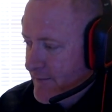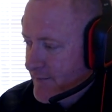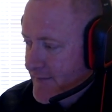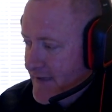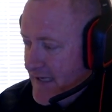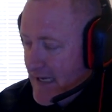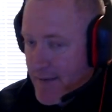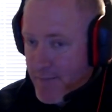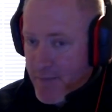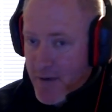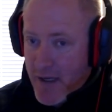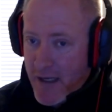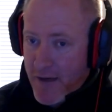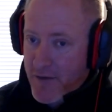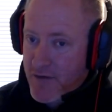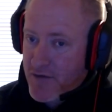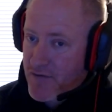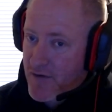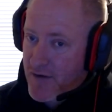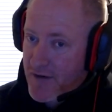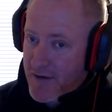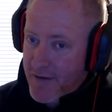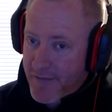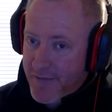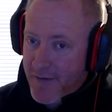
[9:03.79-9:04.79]
Gameplay was
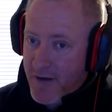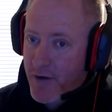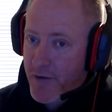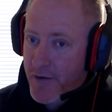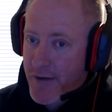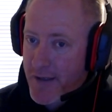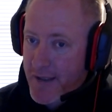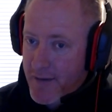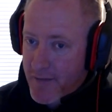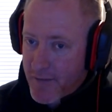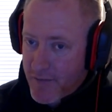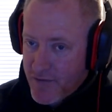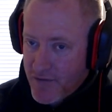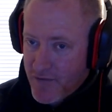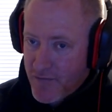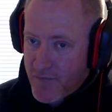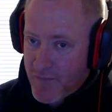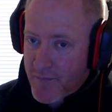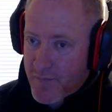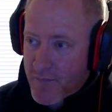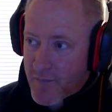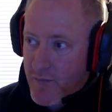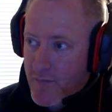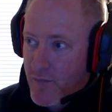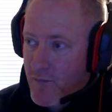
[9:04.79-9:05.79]
really fluid. It was
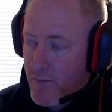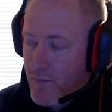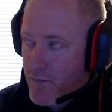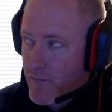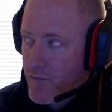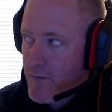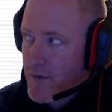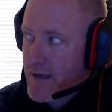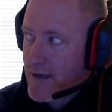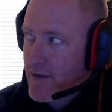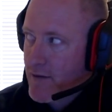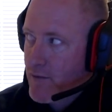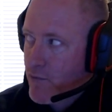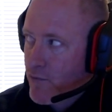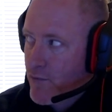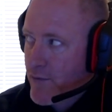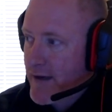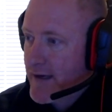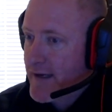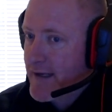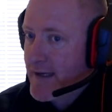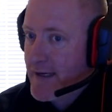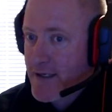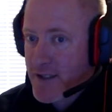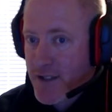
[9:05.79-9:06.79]

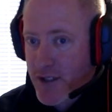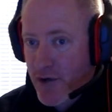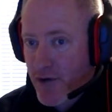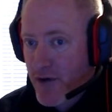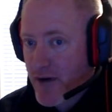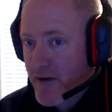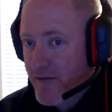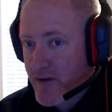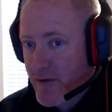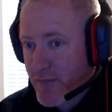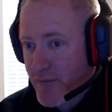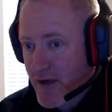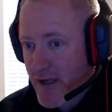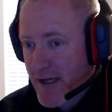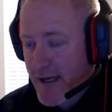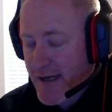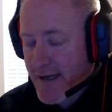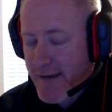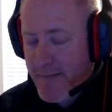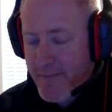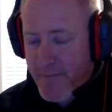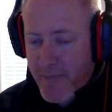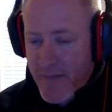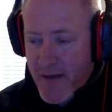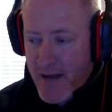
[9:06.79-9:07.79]
really intuitive to play.
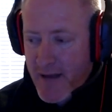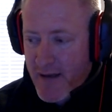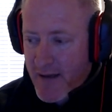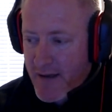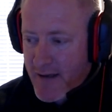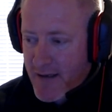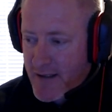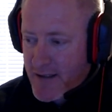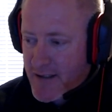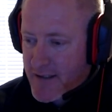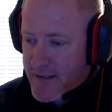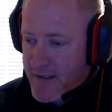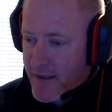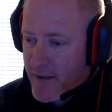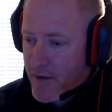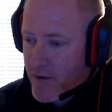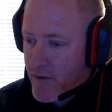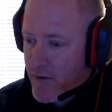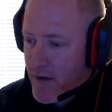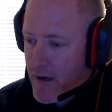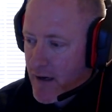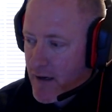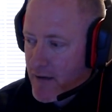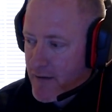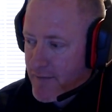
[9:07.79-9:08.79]
So
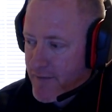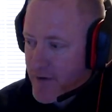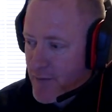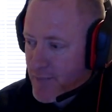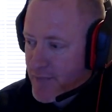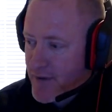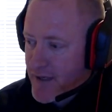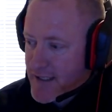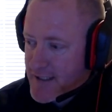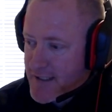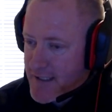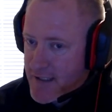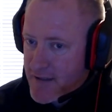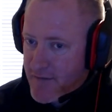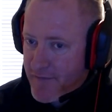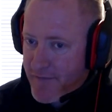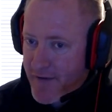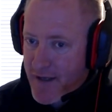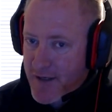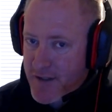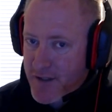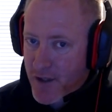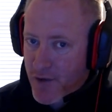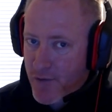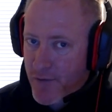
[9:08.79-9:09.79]
all of you PlayStation
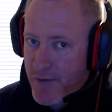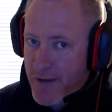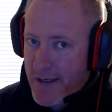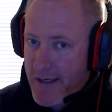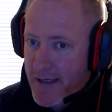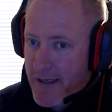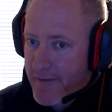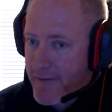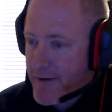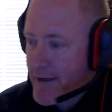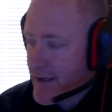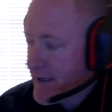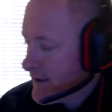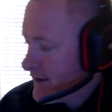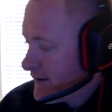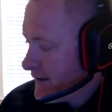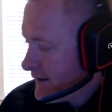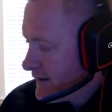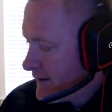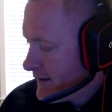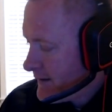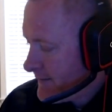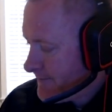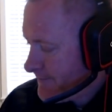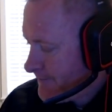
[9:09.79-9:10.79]
fans are going to really love it.
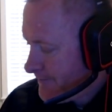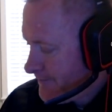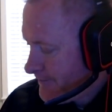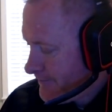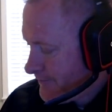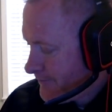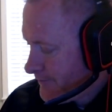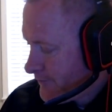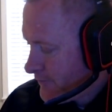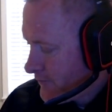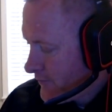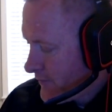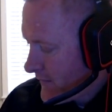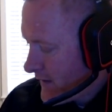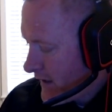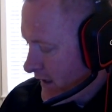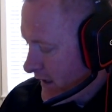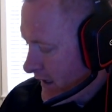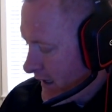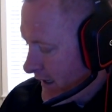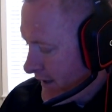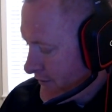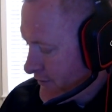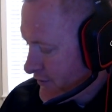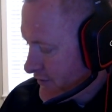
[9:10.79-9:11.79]

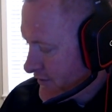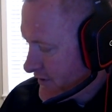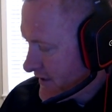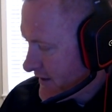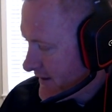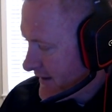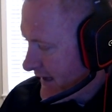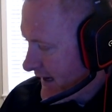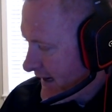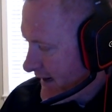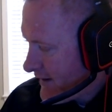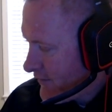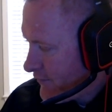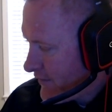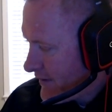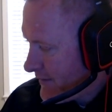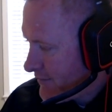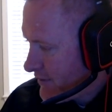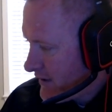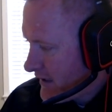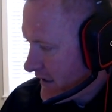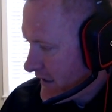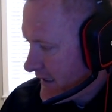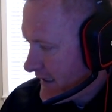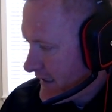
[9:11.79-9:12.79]
Other than that, we
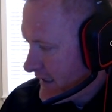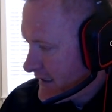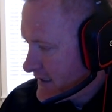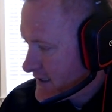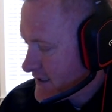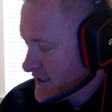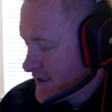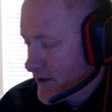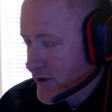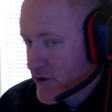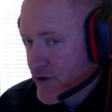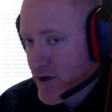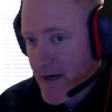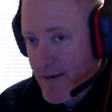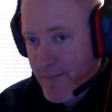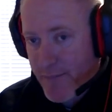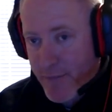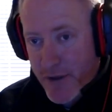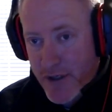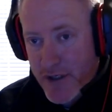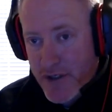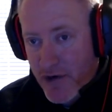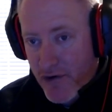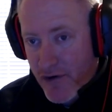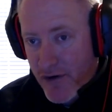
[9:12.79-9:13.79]
played Star Trek
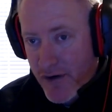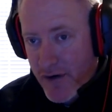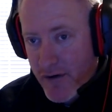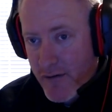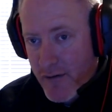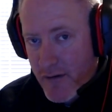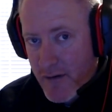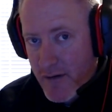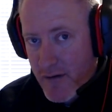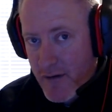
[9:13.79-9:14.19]
Bridge Crew.